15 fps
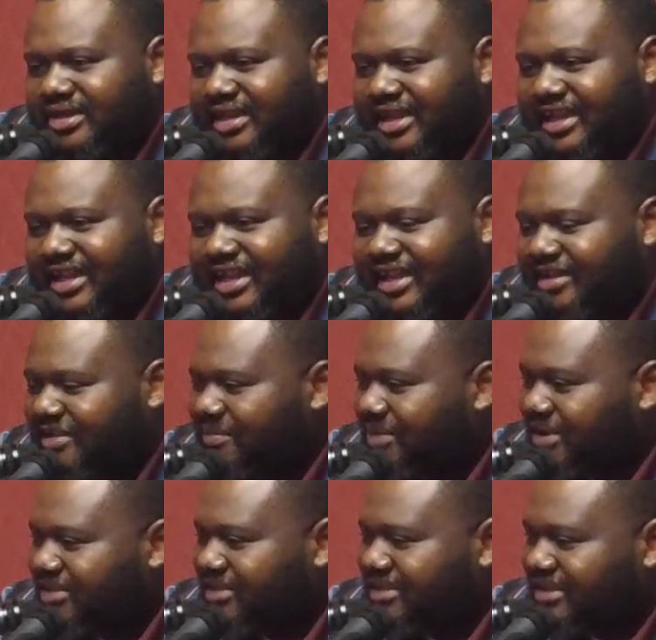And
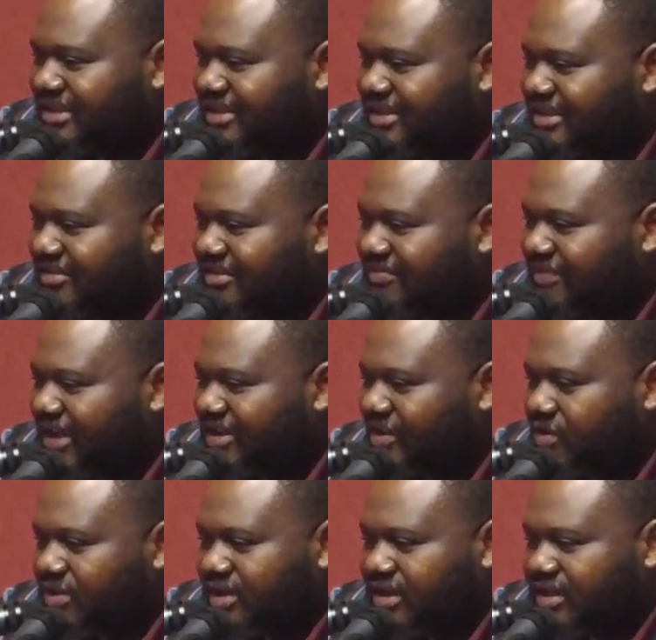brother, if I
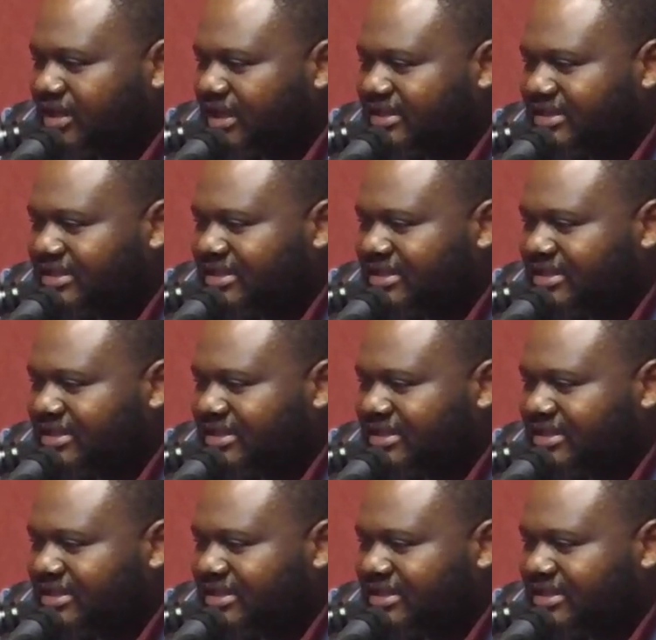don't get elected,